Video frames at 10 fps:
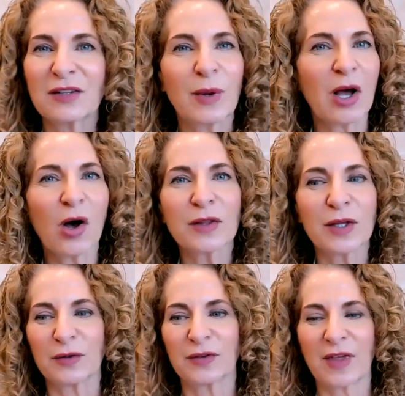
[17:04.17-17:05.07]
It takes away all
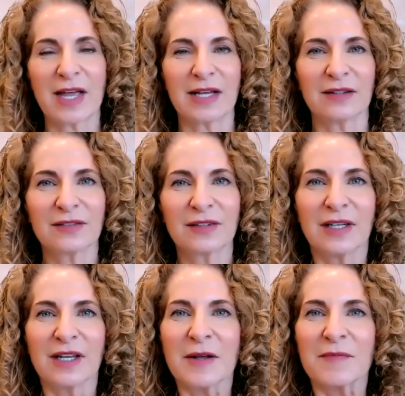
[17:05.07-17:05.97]
those things.
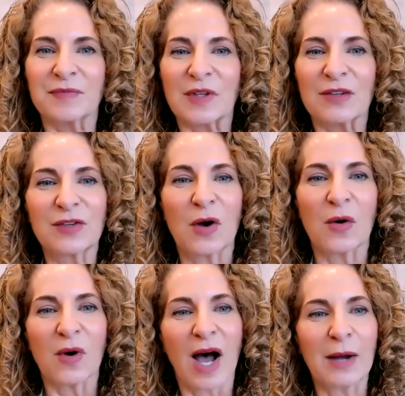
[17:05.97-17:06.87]

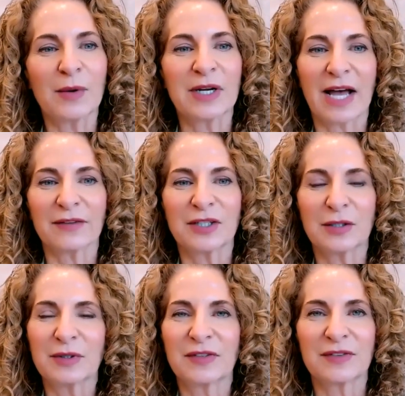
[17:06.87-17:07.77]
So I would ask
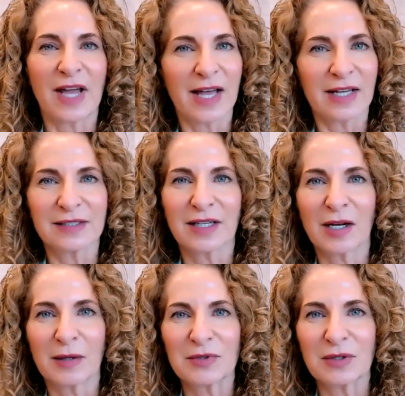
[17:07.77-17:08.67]
you instead to
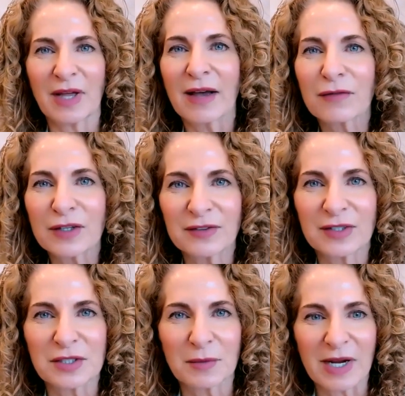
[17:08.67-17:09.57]
come to every
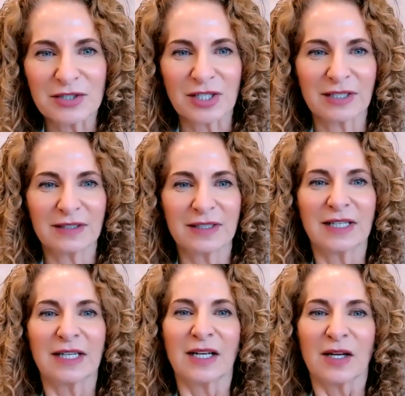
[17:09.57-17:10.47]
situation
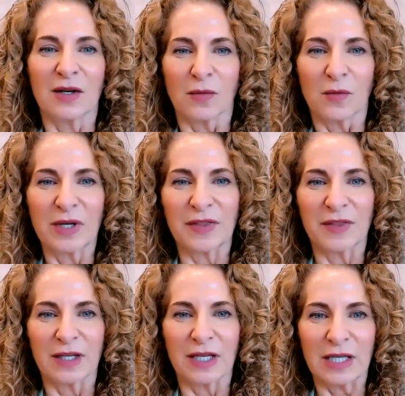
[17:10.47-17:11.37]

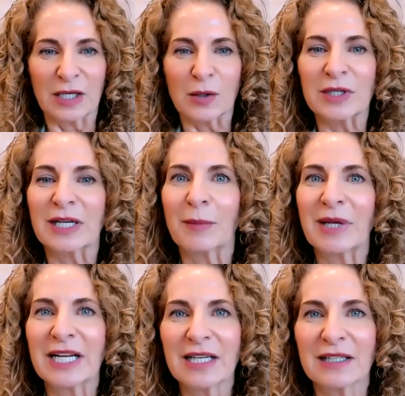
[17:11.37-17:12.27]
with
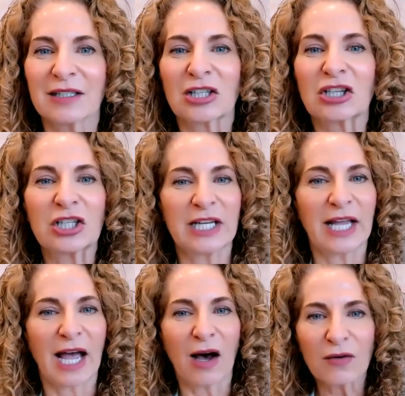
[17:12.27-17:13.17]
equanimity,
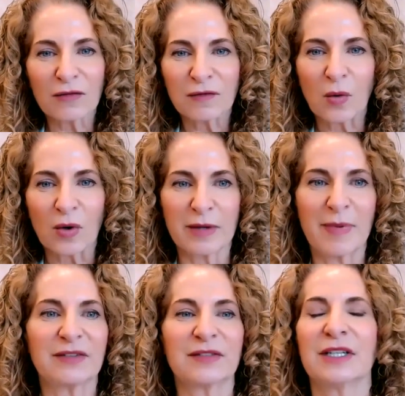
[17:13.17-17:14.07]
looking out for the
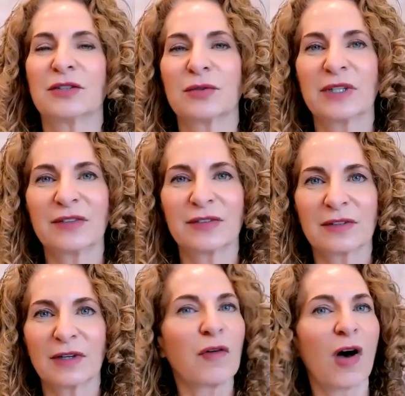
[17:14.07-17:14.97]
best
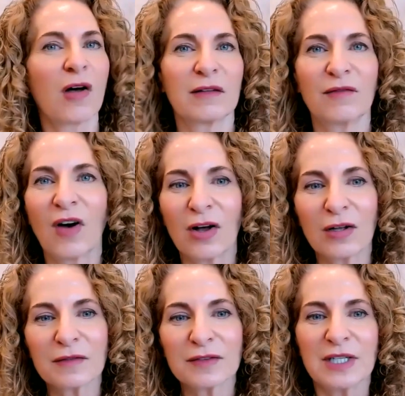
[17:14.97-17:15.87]
interests of all
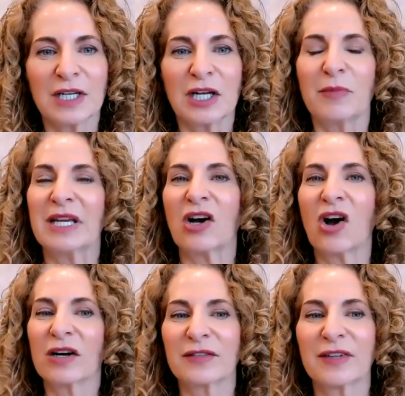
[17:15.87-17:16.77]
involved, being
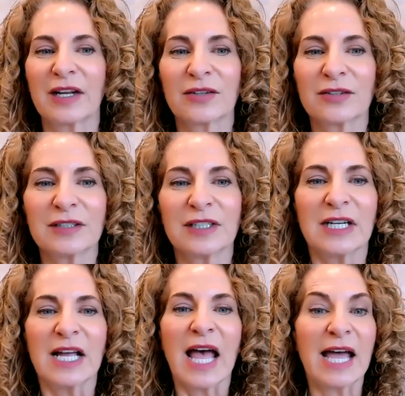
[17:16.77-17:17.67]
heart-centered
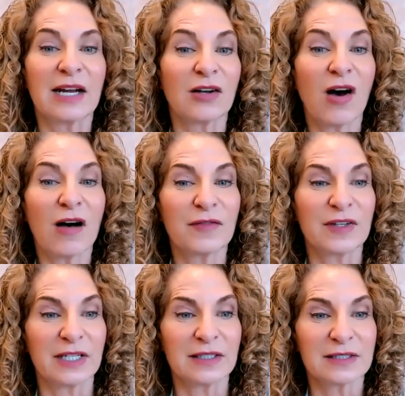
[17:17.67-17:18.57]
and
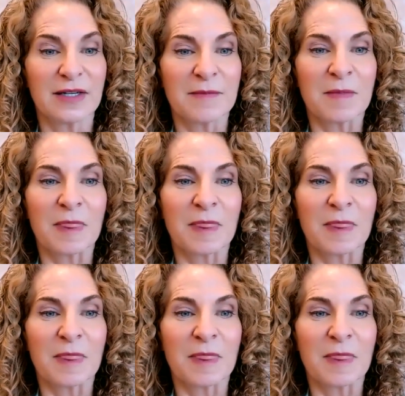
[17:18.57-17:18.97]
confident.